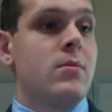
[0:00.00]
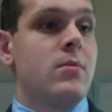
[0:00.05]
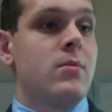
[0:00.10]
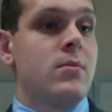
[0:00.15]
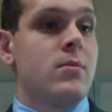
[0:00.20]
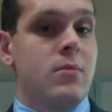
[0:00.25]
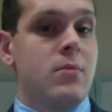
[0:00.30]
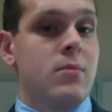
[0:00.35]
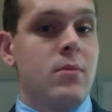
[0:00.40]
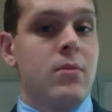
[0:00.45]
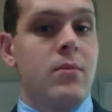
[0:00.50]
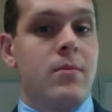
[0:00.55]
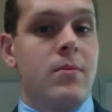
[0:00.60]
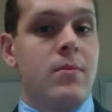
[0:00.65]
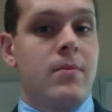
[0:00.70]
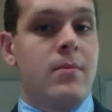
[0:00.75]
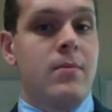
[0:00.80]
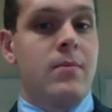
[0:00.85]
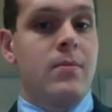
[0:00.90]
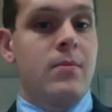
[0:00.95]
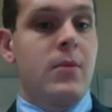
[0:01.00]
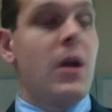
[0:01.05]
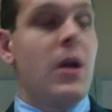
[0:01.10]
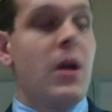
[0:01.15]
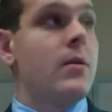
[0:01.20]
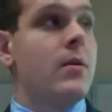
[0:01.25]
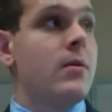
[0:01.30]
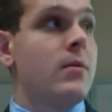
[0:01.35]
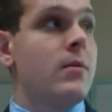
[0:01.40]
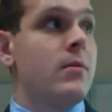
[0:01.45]
Mm -hmm.
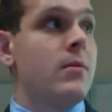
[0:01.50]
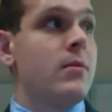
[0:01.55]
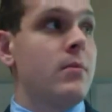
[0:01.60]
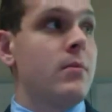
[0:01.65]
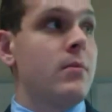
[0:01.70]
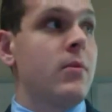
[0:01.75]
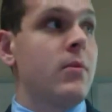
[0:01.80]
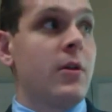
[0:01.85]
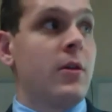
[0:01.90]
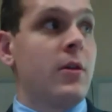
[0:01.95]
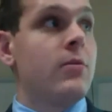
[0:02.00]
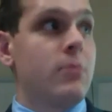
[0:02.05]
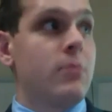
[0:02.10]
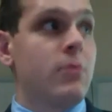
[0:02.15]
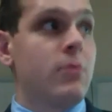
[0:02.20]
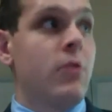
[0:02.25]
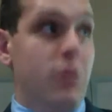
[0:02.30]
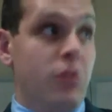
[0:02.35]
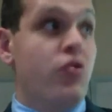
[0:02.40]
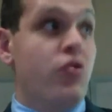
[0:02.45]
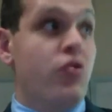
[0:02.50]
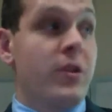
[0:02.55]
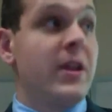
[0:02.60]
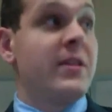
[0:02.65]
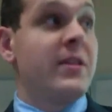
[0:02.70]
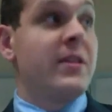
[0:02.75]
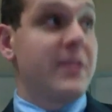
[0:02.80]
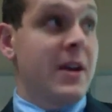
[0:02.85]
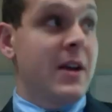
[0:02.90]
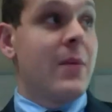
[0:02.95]
Yeah, yeah, the joint
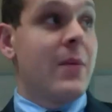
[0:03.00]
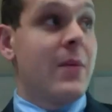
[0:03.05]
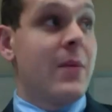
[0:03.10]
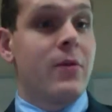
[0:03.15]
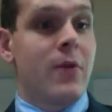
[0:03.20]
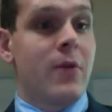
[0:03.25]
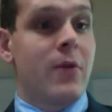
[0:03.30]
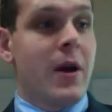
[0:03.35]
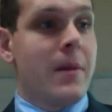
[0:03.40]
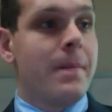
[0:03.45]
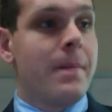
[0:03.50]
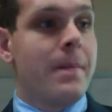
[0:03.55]
tenants in common, right?